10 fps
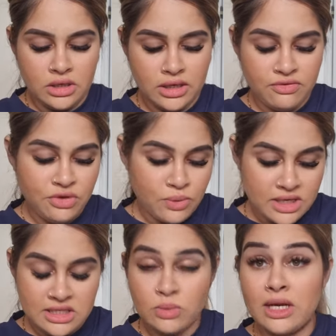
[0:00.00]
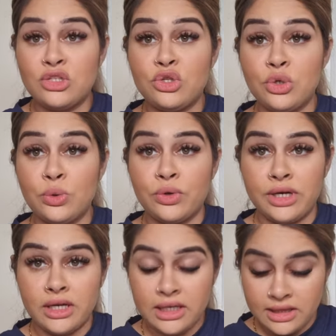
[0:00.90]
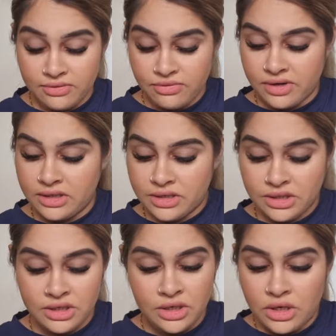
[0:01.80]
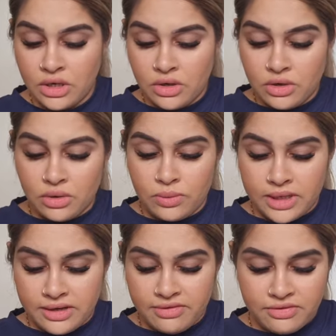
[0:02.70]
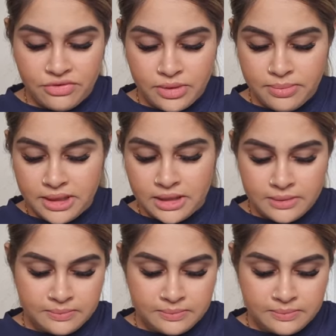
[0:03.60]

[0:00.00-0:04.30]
If you just want to store it in the fridge or whatever for a bit.